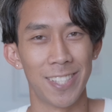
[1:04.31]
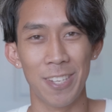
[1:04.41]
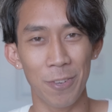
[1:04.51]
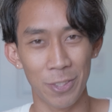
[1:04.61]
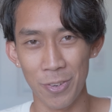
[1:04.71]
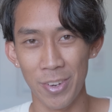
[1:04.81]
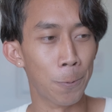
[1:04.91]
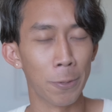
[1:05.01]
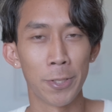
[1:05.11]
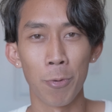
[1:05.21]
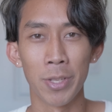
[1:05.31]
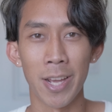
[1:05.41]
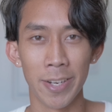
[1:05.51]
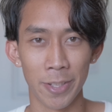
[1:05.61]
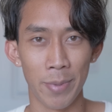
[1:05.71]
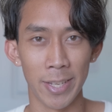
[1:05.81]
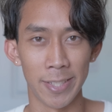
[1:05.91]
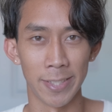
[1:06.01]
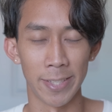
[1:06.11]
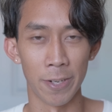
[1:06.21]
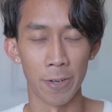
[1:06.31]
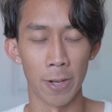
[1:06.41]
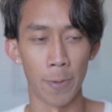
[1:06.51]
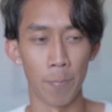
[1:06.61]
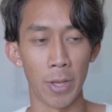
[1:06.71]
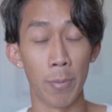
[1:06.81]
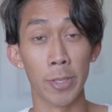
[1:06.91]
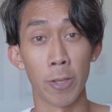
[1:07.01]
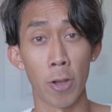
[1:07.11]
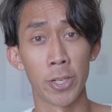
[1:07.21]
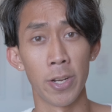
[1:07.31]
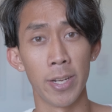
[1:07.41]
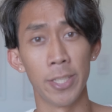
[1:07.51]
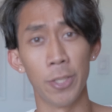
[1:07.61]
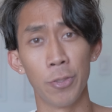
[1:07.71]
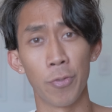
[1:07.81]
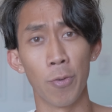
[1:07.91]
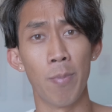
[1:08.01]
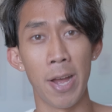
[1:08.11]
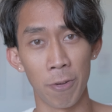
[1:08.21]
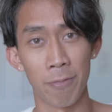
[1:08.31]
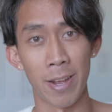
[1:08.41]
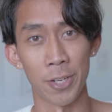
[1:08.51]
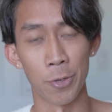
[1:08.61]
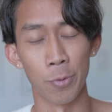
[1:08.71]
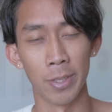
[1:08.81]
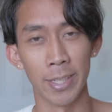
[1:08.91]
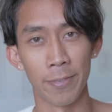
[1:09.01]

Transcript: don't do it. We'll start with kind of the basics here. A massage gun is used for myofascial relief.